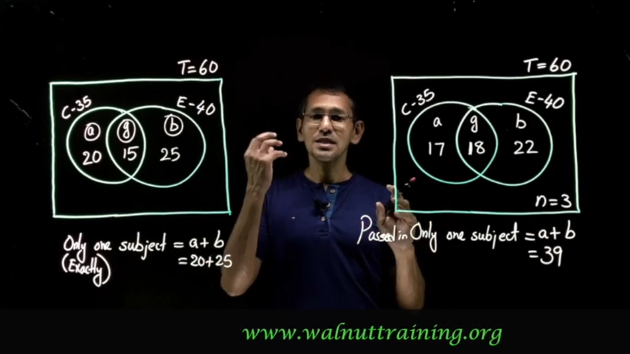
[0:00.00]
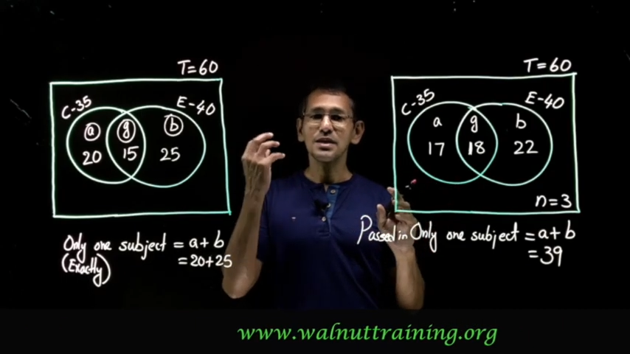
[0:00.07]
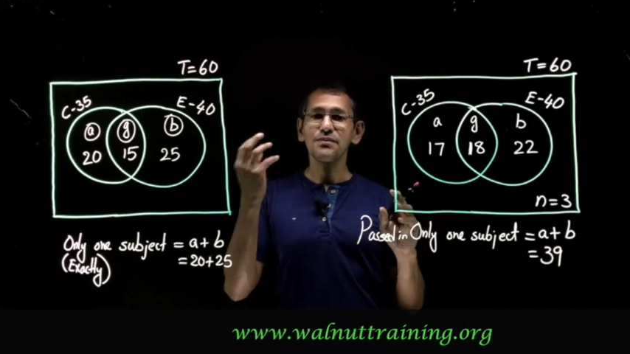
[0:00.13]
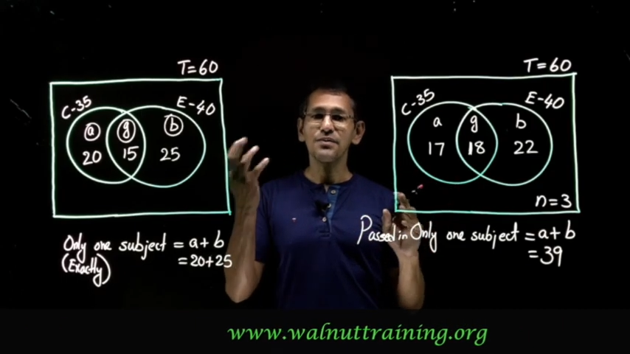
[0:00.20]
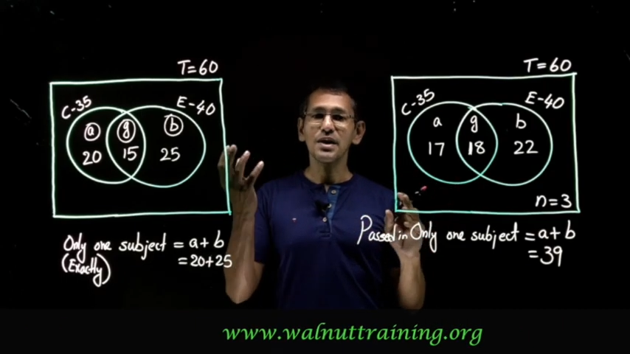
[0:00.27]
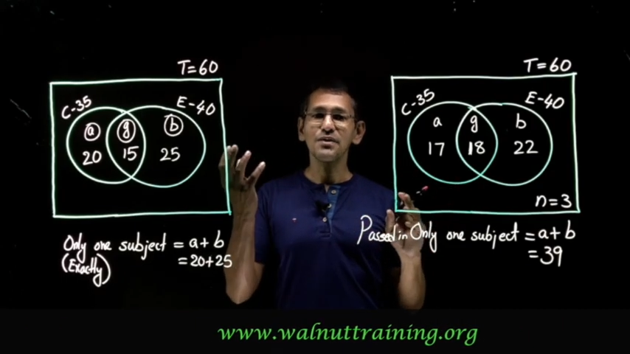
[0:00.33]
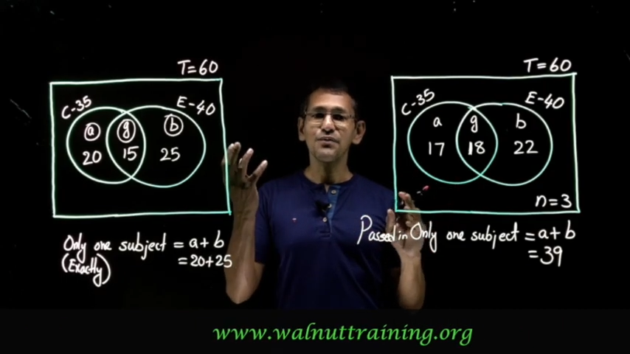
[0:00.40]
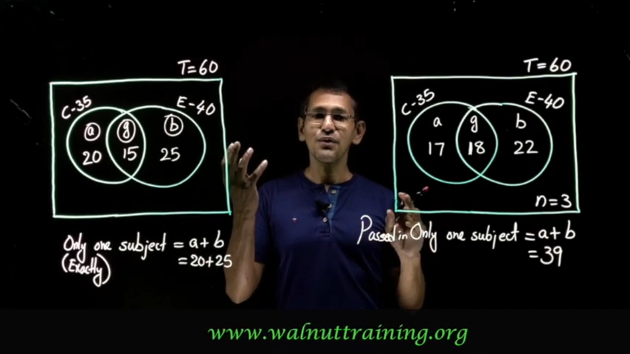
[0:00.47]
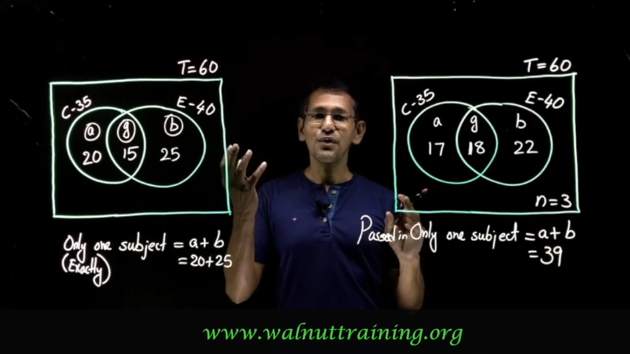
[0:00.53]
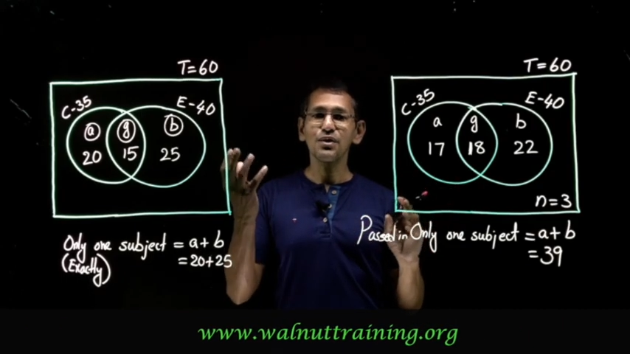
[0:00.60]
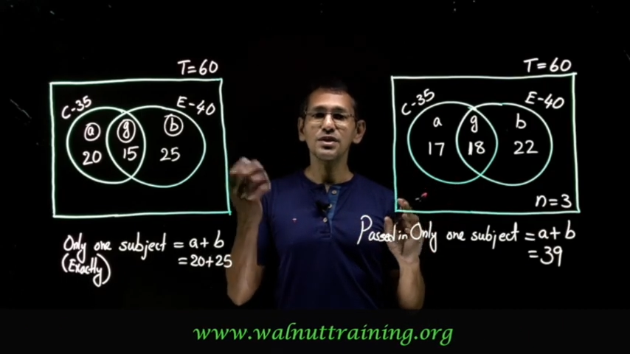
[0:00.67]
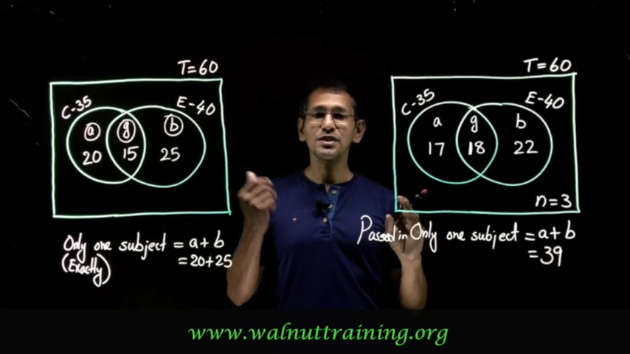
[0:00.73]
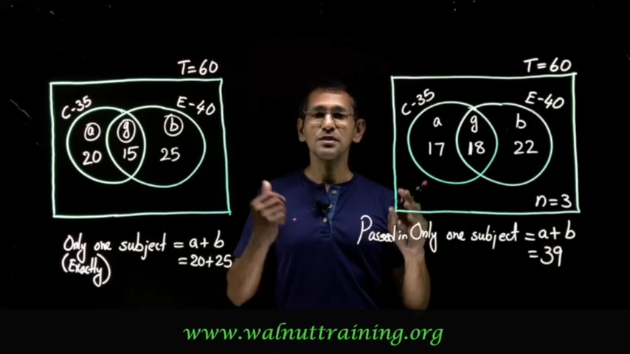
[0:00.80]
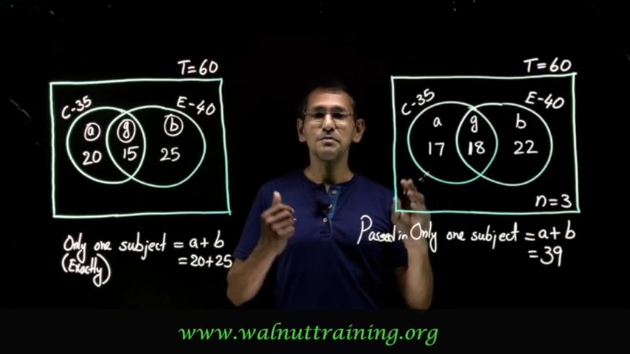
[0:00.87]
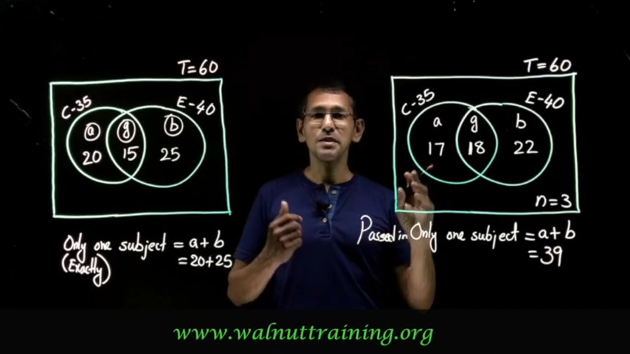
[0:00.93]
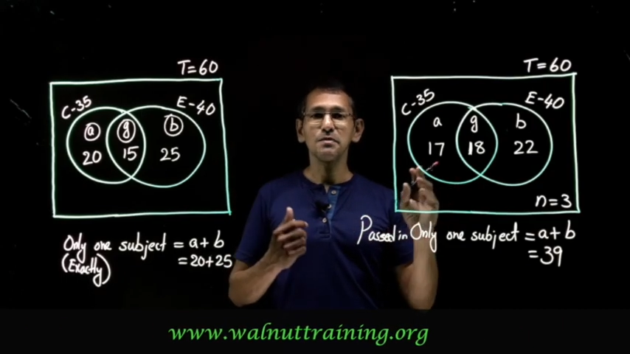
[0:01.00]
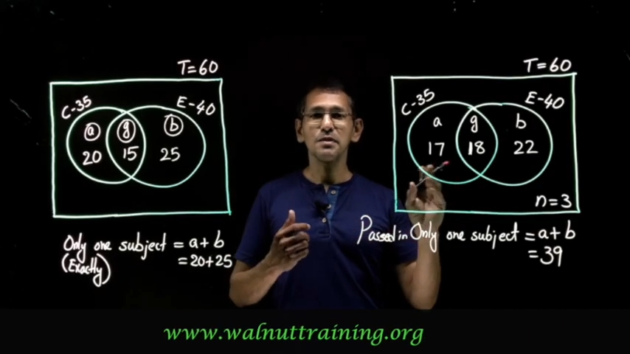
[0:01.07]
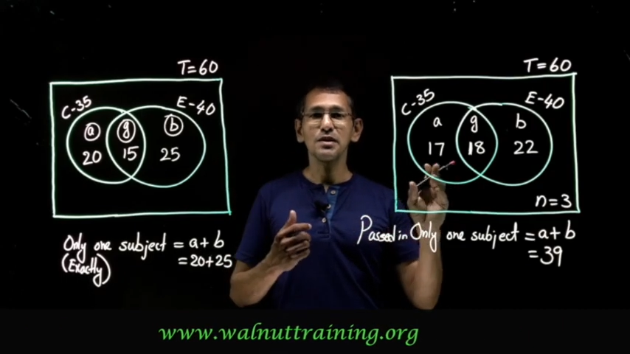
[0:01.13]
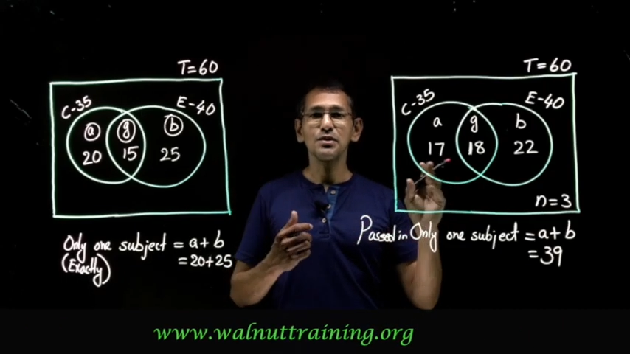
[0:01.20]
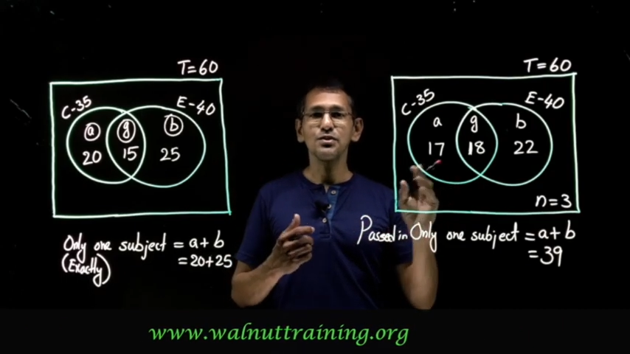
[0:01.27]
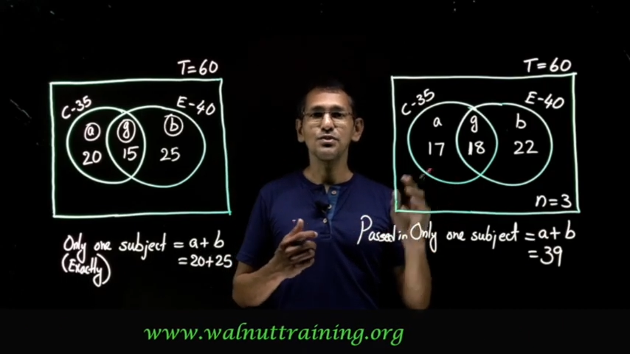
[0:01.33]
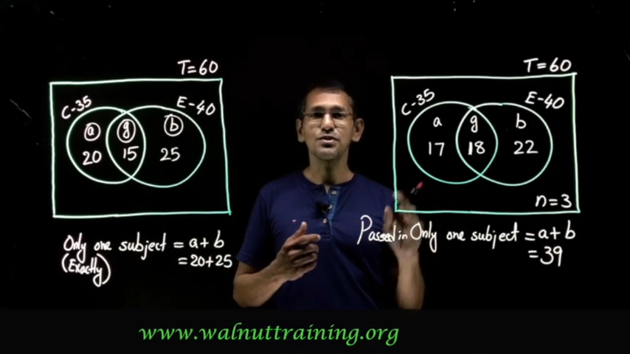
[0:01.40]
different phones that
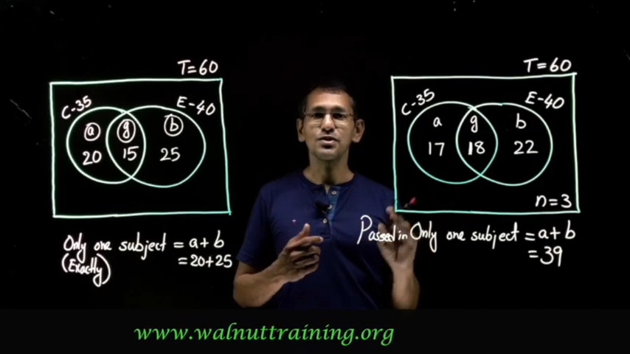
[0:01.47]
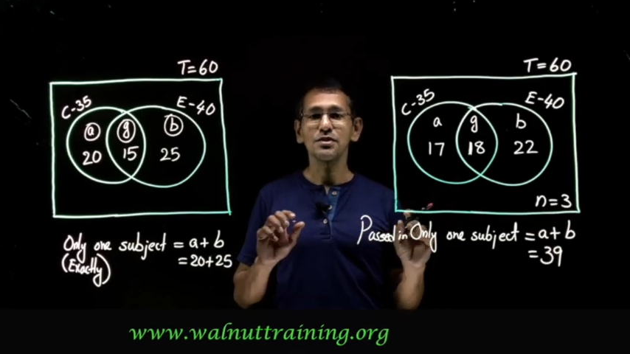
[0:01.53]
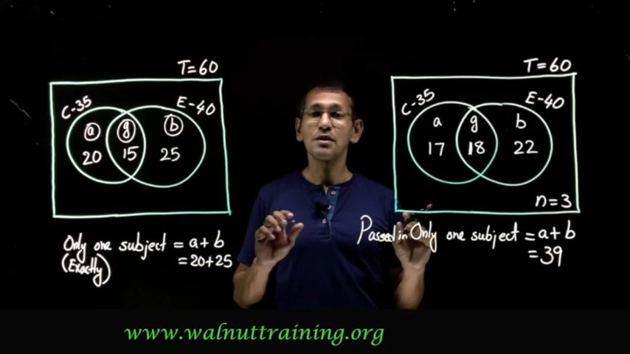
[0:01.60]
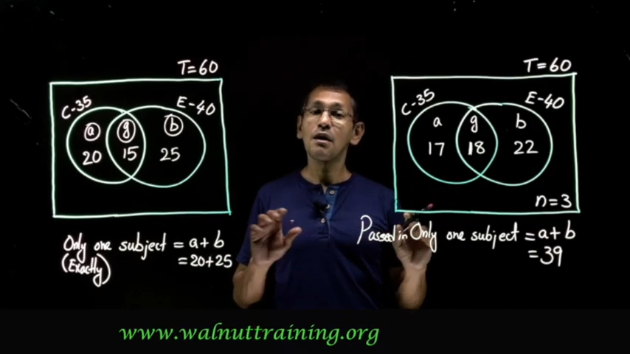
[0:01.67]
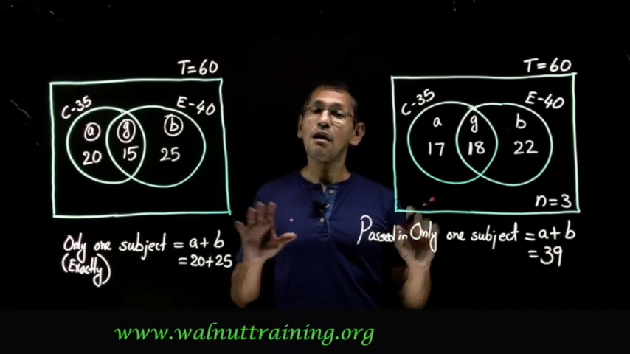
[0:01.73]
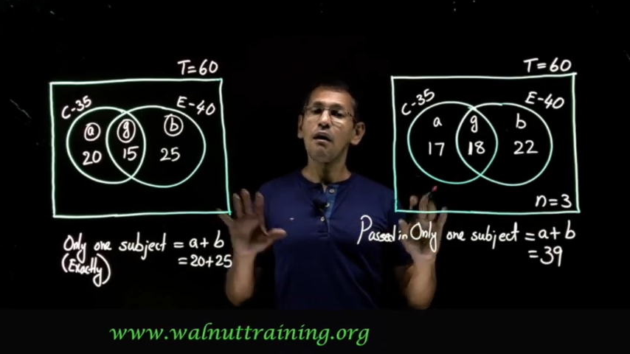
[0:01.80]
people use.